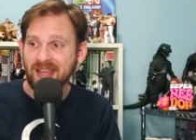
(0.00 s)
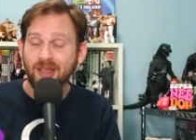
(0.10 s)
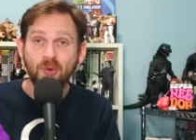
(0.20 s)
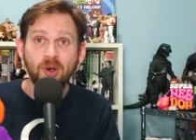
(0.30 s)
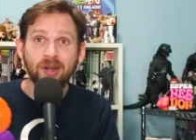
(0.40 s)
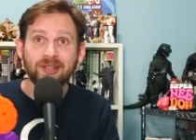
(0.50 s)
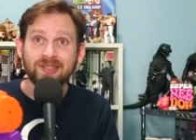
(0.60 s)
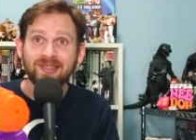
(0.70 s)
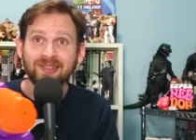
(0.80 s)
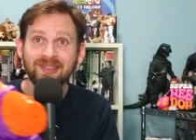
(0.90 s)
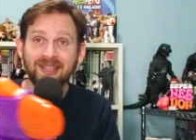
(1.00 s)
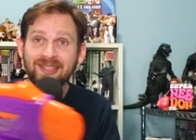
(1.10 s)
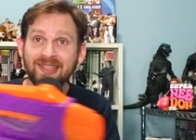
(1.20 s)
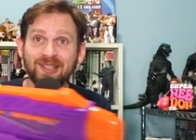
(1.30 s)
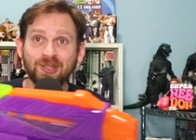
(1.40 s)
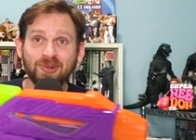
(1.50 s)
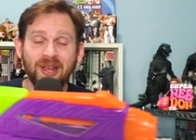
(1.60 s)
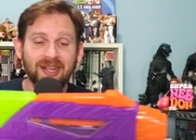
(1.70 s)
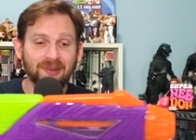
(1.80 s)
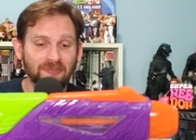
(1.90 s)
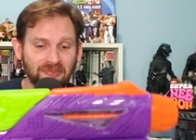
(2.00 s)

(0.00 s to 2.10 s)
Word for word: It works. This thing's great.